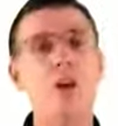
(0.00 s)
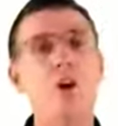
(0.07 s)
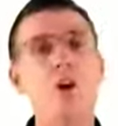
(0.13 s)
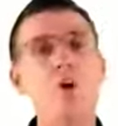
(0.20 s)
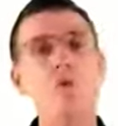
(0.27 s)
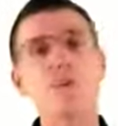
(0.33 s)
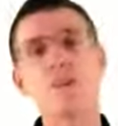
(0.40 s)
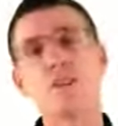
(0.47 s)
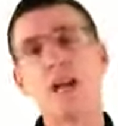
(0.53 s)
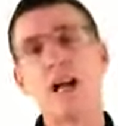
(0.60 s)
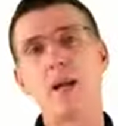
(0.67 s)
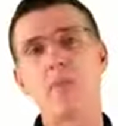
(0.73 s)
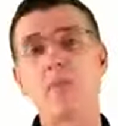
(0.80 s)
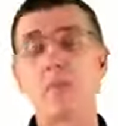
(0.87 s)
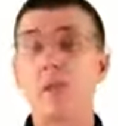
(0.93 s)
Over
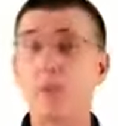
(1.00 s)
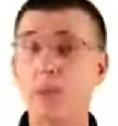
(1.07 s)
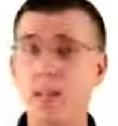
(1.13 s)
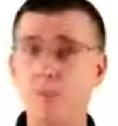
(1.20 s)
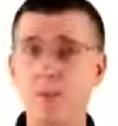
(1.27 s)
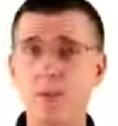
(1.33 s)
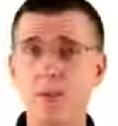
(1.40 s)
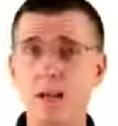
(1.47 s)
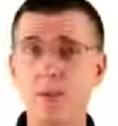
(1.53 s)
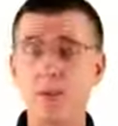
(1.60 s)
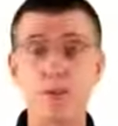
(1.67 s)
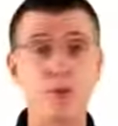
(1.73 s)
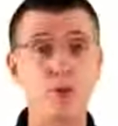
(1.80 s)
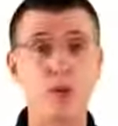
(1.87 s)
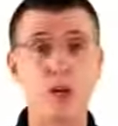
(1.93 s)
time, people found
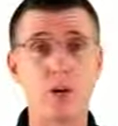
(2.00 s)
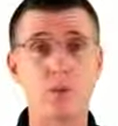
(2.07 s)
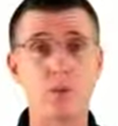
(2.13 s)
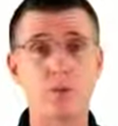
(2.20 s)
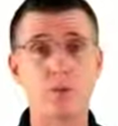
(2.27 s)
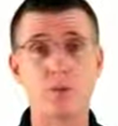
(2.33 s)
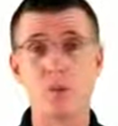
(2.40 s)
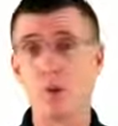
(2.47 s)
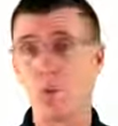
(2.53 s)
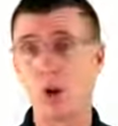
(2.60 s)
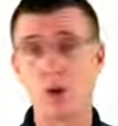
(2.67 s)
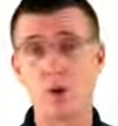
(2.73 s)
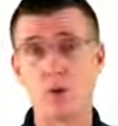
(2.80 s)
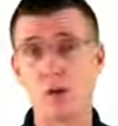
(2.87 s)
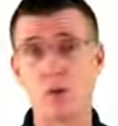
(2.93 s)
it too cumbersome to
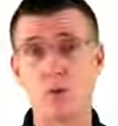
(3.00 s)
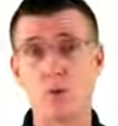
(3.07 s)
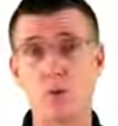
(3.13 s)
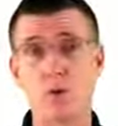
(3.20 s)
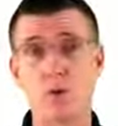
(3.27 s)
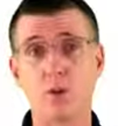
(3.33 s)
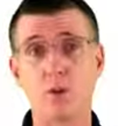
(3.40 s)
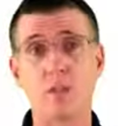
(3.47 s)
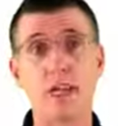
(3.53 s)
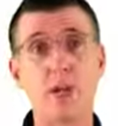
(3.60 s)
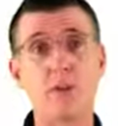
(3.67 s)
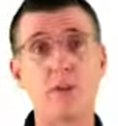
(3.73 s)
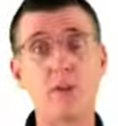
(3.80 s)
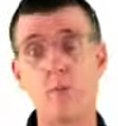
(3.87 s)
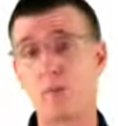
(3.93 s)
walk around the world
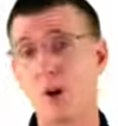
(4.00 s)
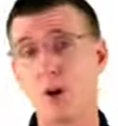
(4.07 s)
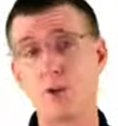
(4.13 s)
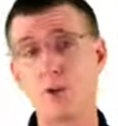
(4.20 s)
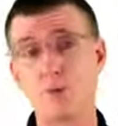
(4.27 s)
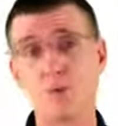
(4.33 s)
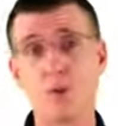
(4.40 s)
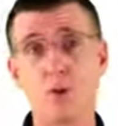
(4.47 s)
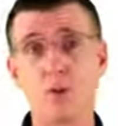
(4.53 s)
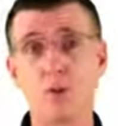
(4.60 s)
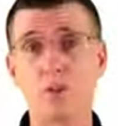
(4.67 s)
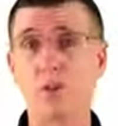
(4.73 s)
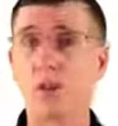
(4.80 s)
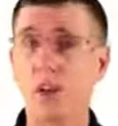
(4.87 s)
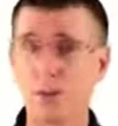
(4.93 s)
carrying bars of
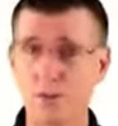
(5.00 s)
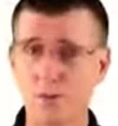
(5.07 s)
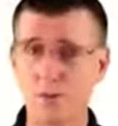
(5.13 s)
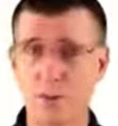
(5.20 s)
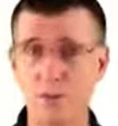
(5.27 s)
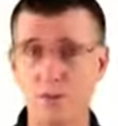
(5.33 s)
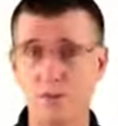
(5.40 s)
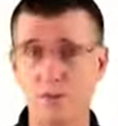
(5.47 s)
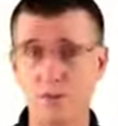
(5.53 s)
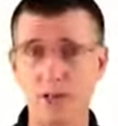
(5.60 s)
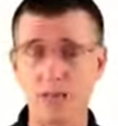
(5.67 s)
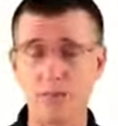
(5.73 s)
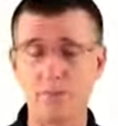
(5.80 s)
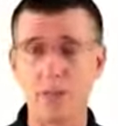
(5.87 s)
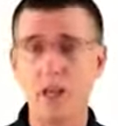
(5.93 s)
gold or other forms of
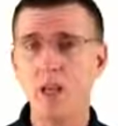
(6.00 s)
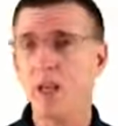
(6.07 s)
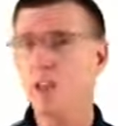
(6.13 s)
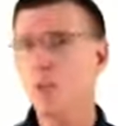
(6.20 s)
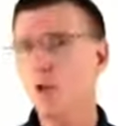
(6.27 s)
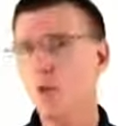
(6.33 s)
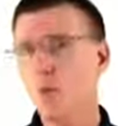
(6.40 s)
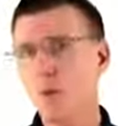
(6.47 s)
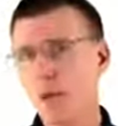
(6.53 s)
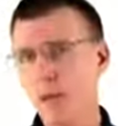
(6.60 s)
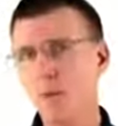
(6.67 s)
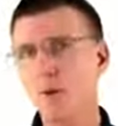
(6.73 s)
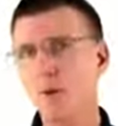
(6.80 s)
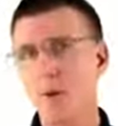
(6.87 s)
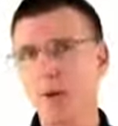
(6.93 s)
money, so
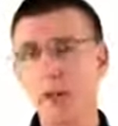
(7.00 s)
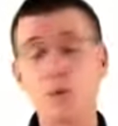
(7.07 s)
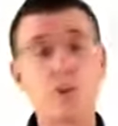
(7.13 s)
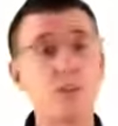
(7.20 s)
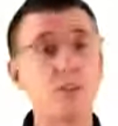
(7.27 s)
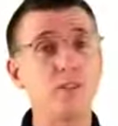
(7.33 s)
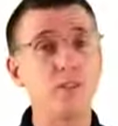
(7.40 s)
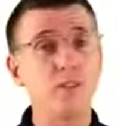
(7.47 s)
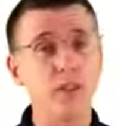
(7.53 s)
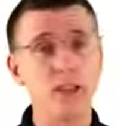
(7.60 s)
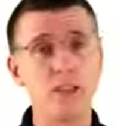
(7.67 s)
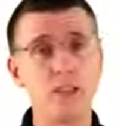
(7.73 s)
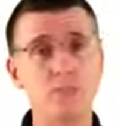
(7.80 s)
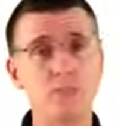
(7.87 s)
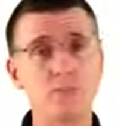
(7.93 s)
paper money was
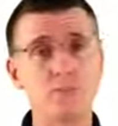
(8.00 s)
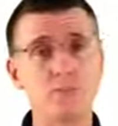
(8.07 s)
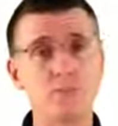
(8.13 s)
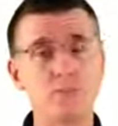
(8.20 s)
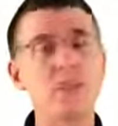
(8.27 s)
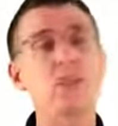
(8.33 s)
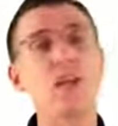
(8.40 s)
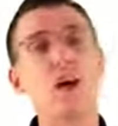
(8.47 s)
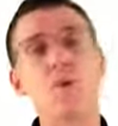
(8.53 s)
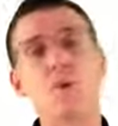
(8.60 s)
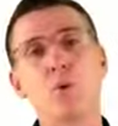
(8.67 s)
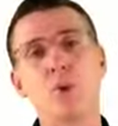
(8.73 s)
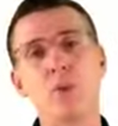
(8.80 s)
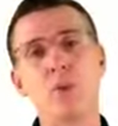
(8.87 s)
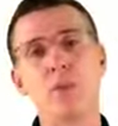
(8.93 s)
invented. Here's how
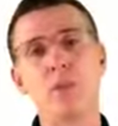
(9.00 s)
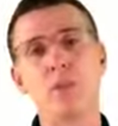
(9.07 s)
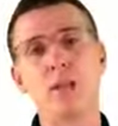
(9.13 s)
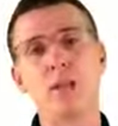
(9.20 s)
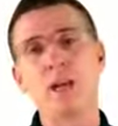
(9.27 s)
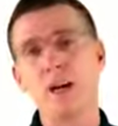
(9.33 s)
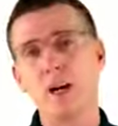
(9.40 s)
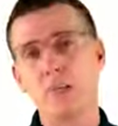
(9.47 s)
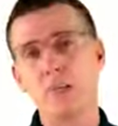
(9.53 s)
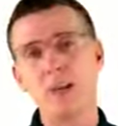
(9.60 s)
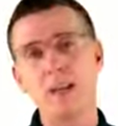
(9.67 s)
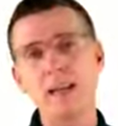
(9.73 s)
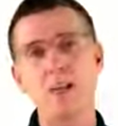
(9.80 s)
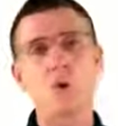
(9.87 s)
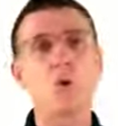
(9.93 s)
it worked. A
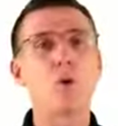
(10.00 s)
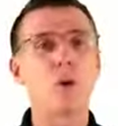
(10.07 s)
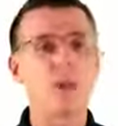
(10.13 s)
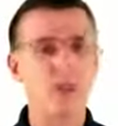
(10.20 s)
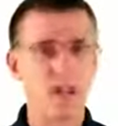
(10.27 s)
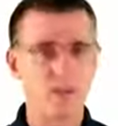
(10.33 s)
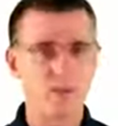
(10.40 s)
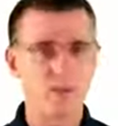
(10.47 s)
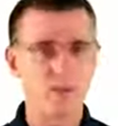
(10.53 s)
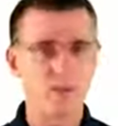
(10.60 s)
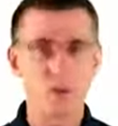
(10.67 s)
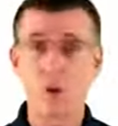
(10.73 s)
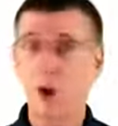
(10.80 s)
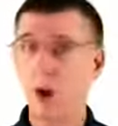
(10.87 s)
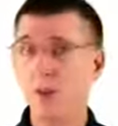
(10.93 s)
bank or government
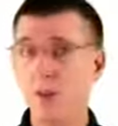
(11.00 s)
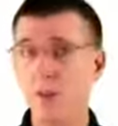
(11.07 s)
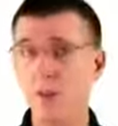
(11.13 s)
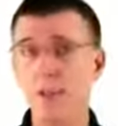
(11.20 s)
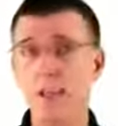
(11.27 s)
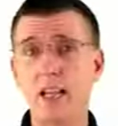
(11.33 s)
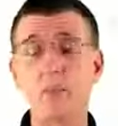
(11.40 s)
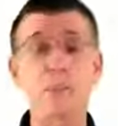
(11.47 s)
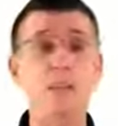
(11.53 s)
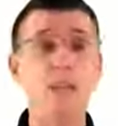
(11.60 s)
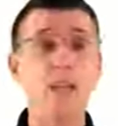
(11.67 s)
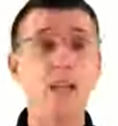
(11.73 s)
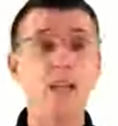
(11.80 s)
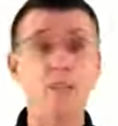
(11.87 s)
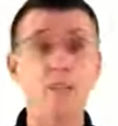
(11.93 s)
would offer to take
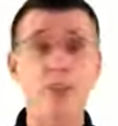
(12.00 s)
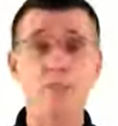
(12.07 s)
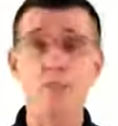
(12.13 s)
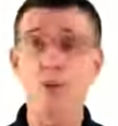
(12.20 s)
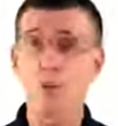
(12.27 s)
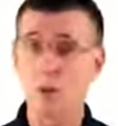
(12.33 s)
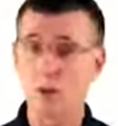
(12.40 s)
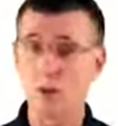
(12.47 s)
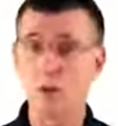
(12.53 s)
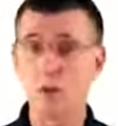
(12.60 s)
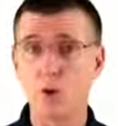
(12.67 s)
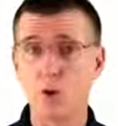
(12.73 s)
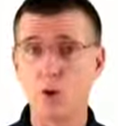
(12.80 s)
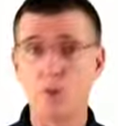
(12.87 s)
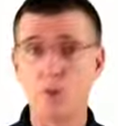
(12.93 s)
possession of your bar of
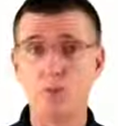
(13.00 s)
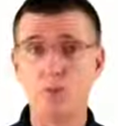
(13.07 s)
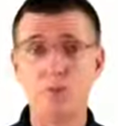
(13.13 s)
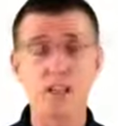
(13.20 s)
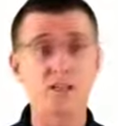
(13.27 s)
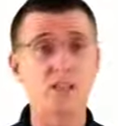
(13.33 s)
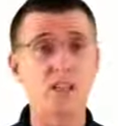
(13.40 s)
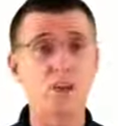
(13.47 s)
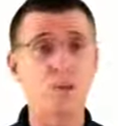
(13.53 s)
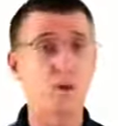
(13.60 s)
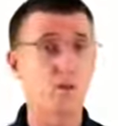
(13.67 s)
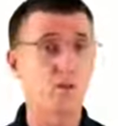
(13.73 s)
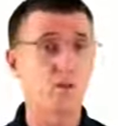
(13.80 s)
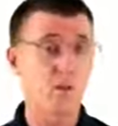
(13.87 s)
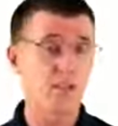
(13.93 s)
gold, let's say
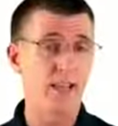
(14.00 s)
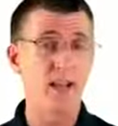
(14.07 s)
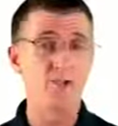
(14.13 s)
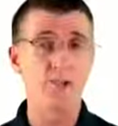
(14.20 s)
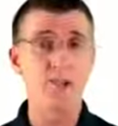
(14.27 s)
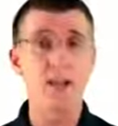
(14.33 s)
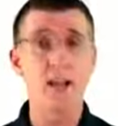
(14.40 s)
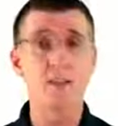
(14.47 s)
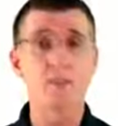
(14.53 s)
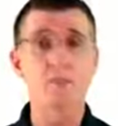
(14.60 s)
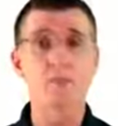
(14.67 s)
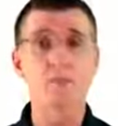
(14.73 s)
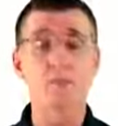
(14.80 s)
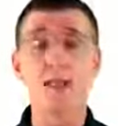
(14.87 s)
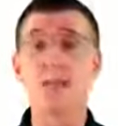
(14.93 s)
worth
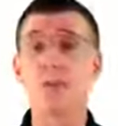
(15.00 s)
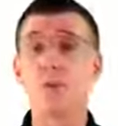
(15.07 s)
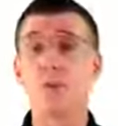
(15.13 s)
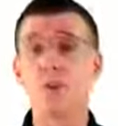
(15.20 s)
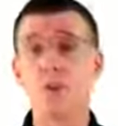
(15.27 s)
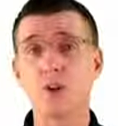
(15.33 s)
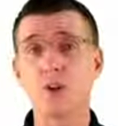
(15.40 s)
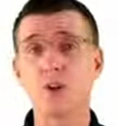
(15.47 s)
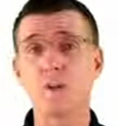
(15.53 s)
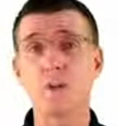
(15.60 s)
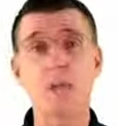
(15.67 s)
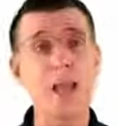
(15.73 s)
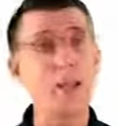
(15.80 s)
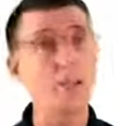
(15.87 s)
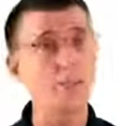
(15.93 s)
$1,000, and in
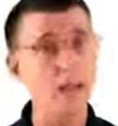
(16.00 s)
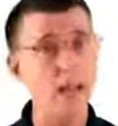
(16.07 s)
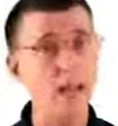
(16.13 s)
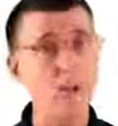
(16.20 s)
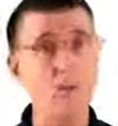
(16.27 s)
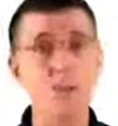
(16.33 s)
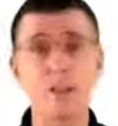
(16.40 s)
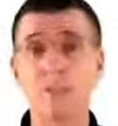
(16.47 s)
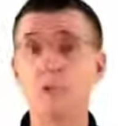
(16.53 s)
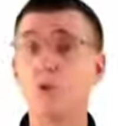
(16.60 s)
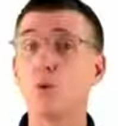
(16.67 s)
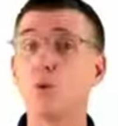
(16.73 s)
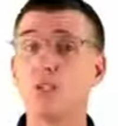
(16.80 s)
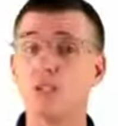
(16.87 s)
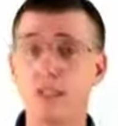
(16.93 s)
return, that bank would give
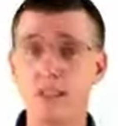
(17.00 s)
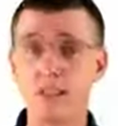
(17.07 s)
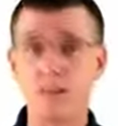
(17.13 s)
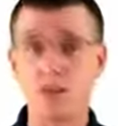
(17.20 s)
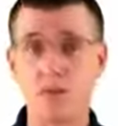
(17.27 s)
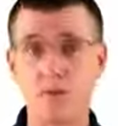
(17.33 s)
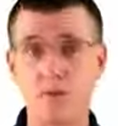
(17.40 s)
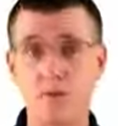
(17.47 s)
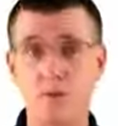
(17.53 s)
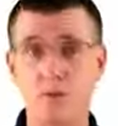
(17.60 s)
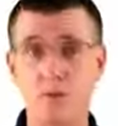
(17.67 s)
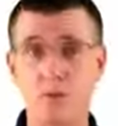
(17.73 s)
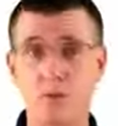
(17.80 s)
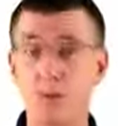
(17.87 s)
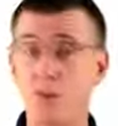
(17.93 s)
you receipt certificates,